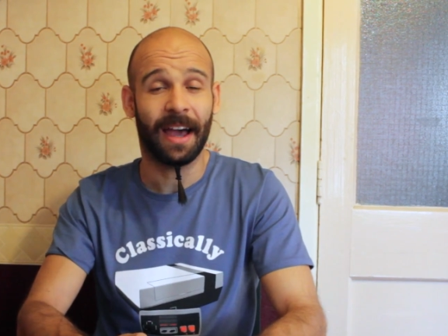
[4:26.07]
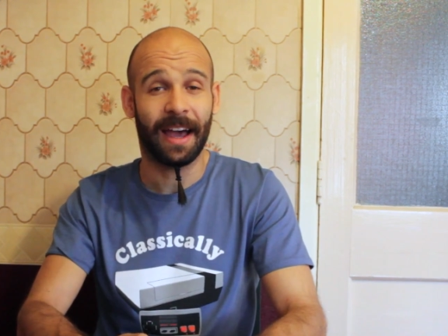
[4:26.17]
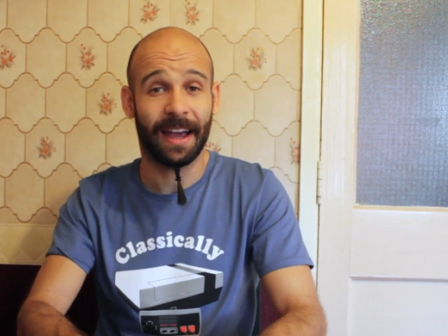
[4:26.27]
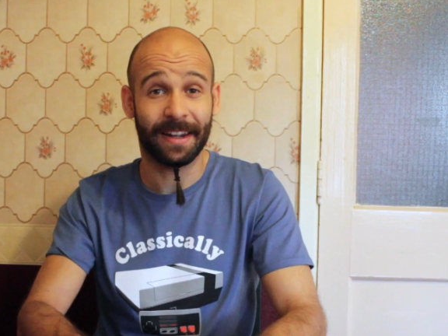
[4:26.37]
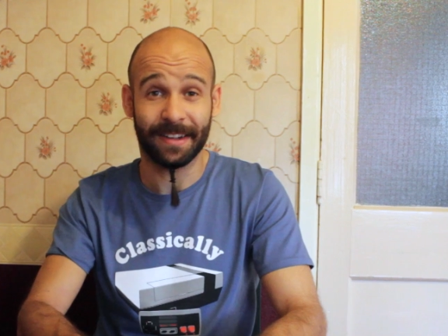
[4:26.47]

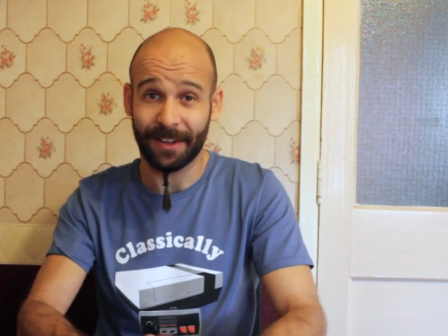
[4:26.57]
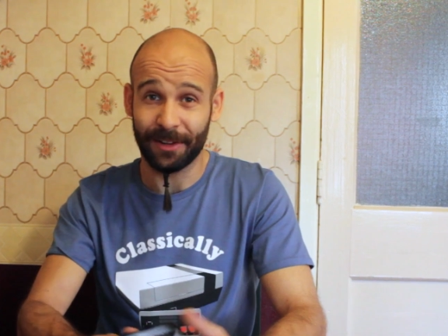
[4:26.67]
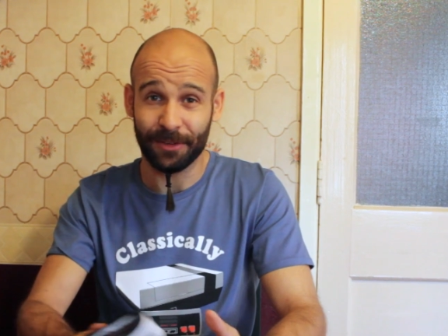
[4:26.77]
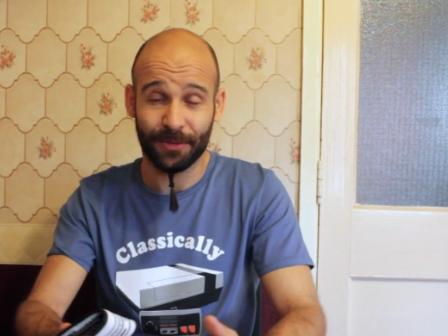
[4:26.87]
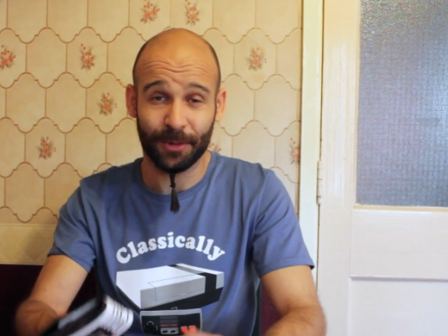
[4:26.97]
and I
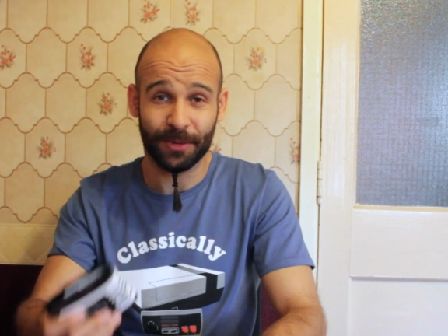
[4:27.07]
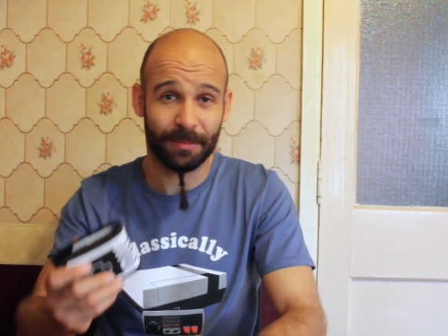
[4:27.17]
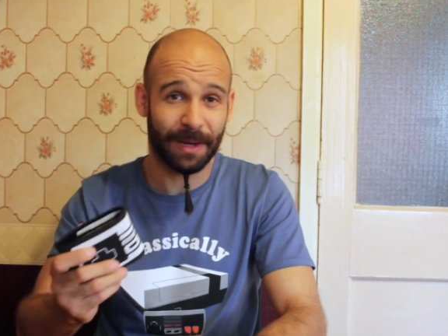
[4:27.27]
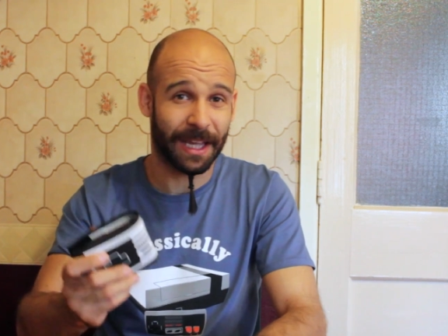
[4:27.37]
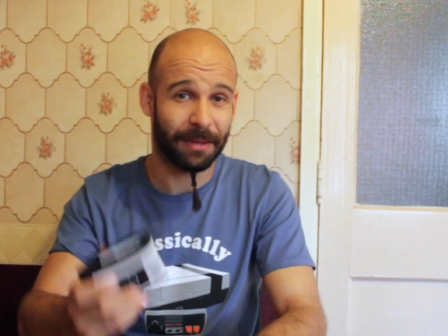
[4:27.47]
look forward
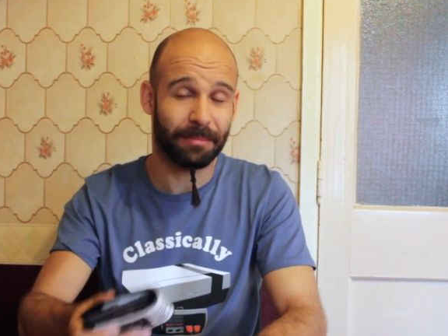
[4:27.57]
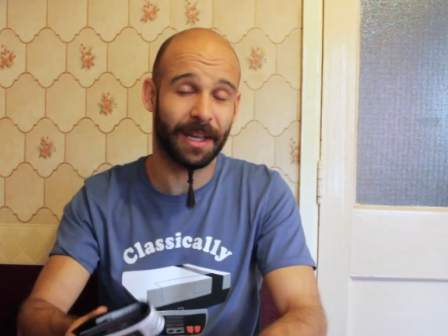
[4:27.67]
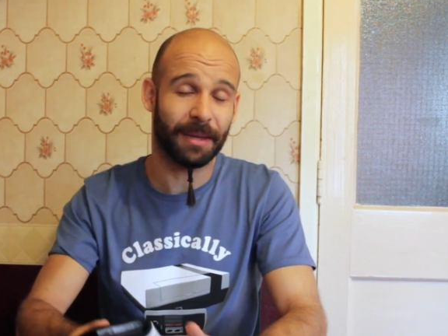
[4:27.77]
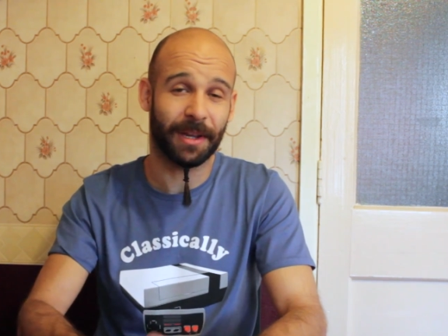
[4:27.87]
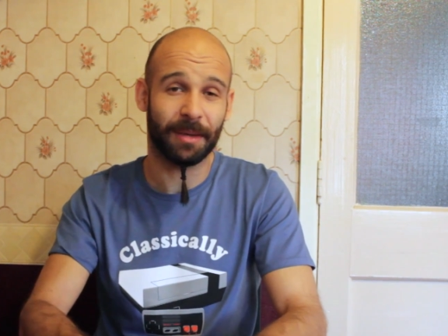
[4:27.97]
to making
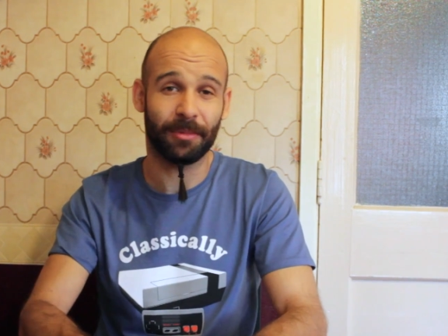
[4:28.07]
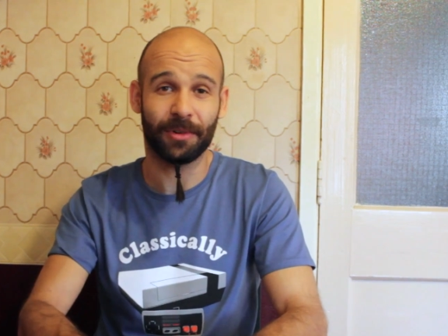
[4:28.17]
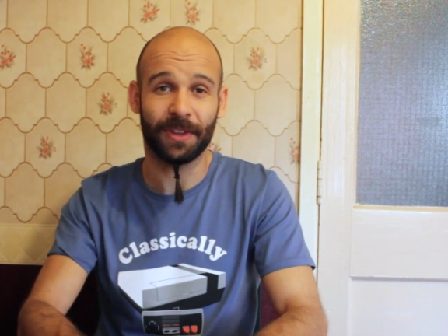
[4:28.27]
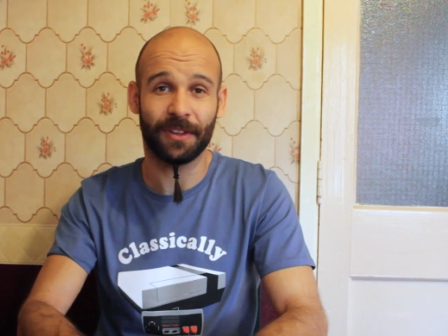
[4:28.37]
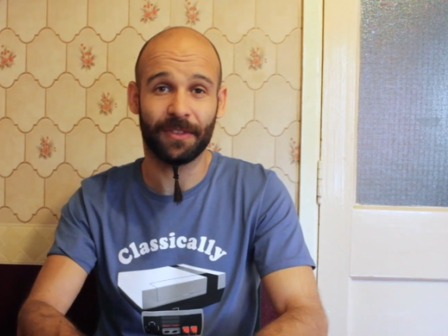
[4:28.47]
many
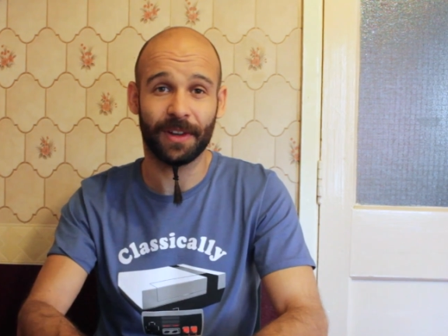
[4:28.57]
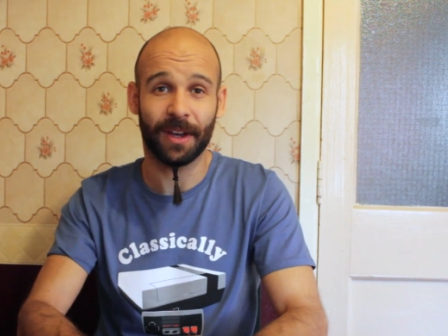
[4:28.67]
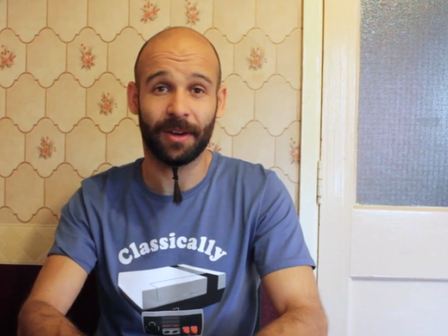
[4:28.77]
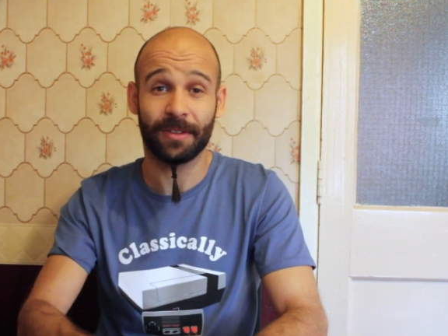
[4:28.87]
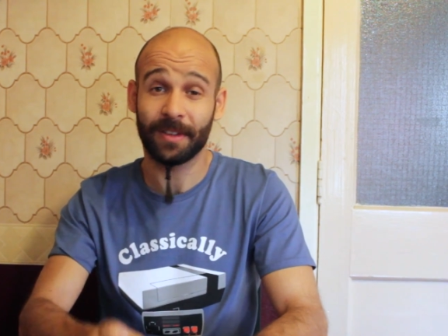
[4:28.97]
more of these
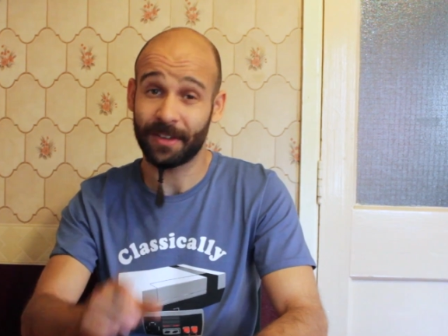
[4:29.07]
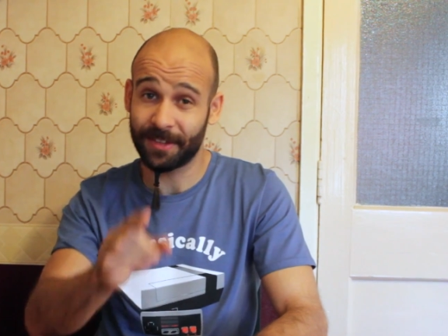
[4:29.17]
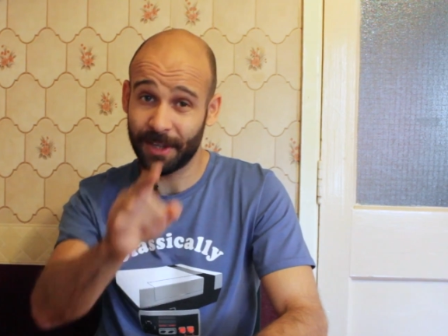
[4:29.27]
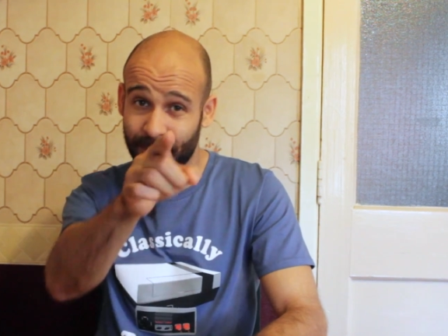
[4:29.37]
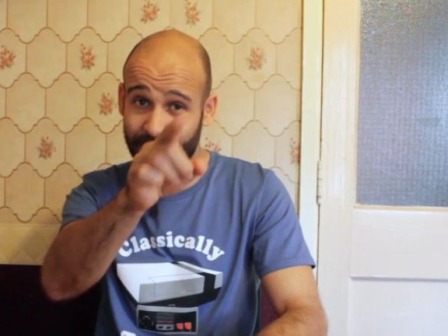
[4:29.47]
videos. I'll
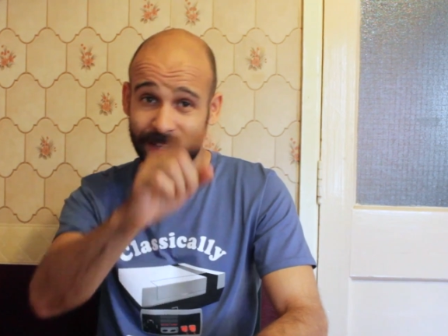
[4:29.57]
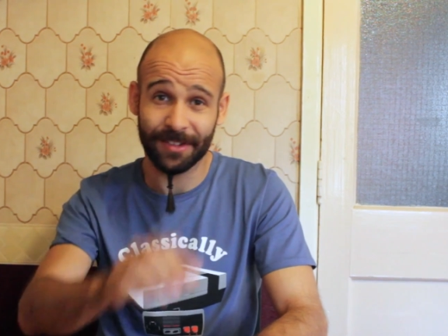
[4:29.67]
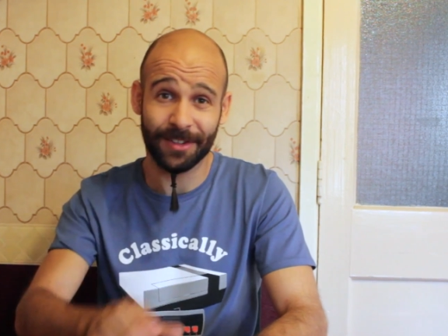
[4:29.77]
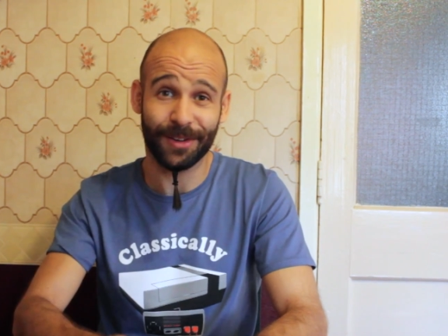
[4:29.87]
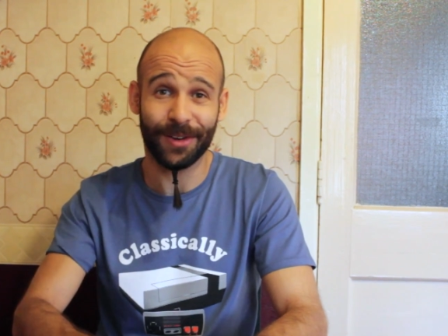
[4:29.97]
see you again
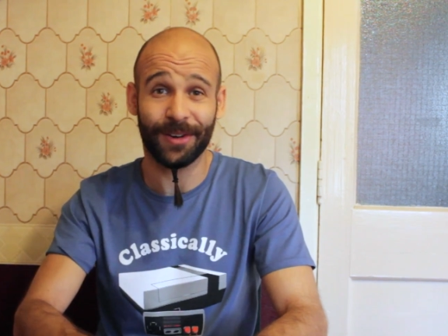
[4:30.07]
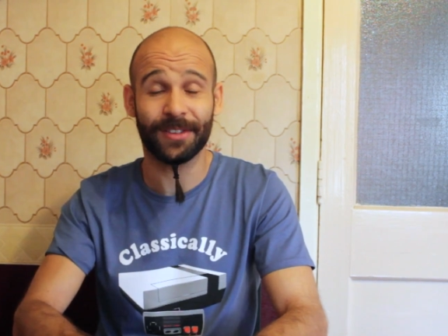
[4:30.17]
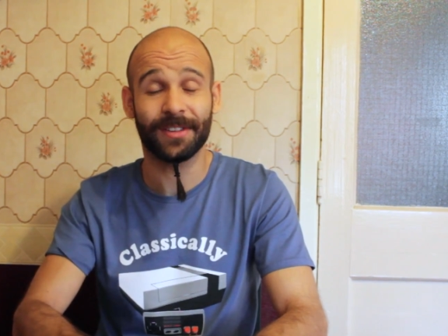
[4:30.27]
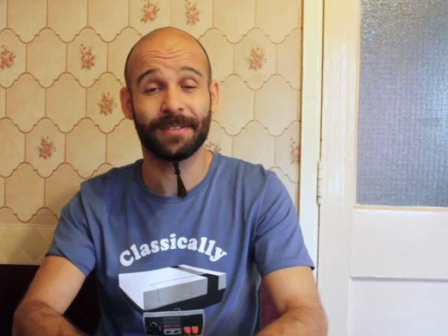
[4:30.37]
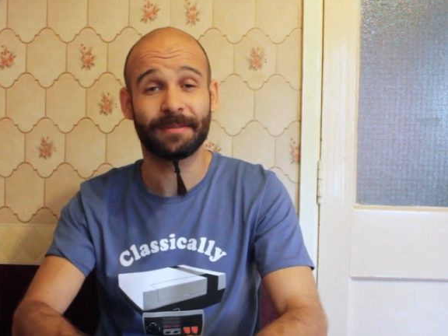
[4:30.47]
soon, guys.